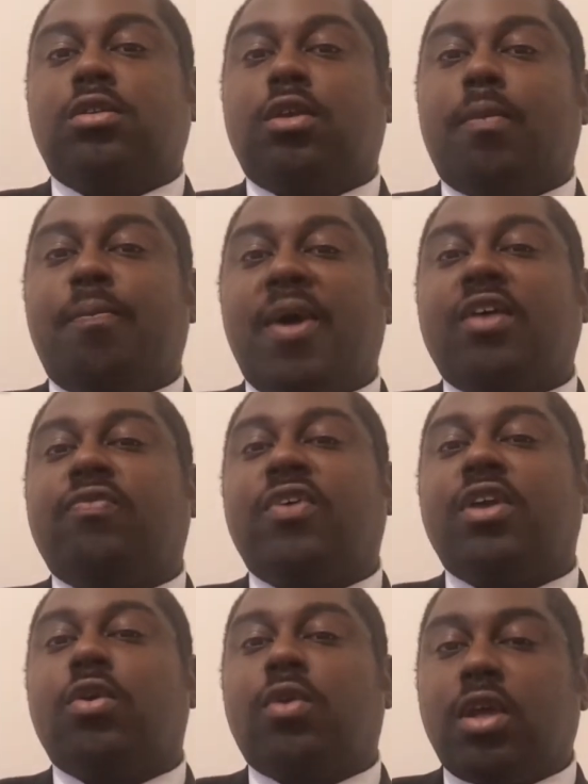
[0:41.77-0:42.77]
the best
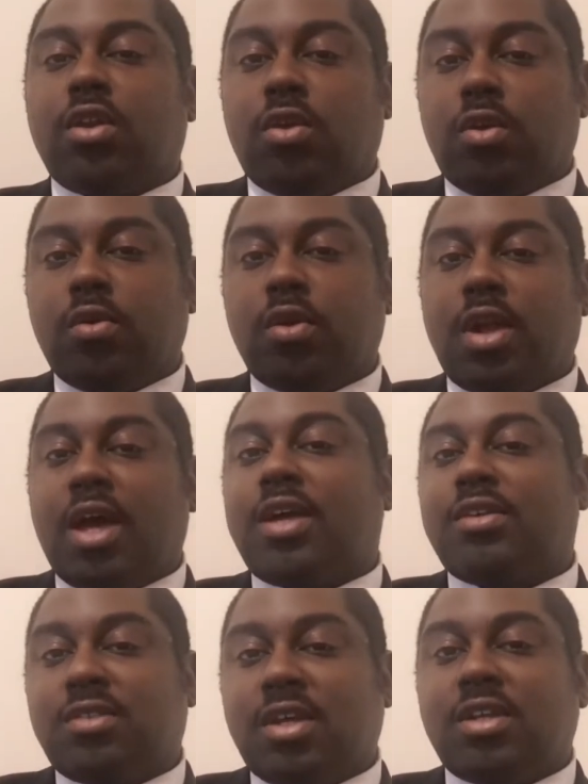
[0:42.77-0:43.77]
thing you can do, like I
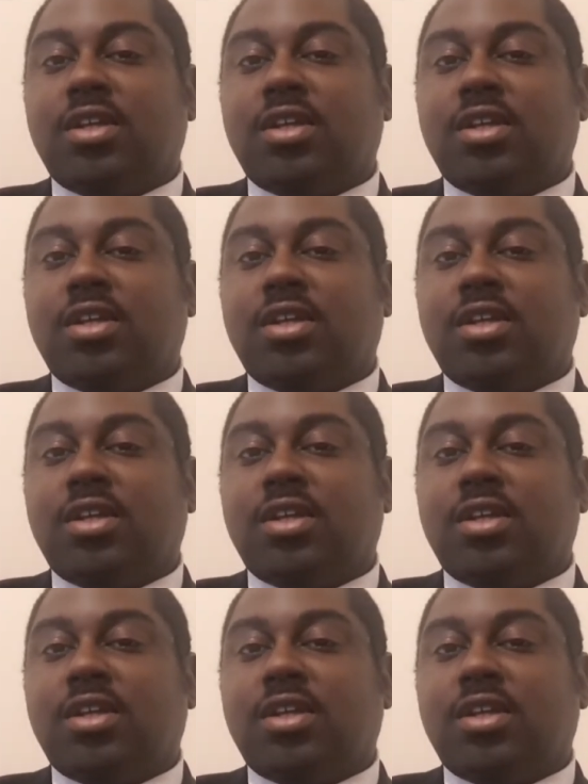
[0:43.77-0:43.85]
said,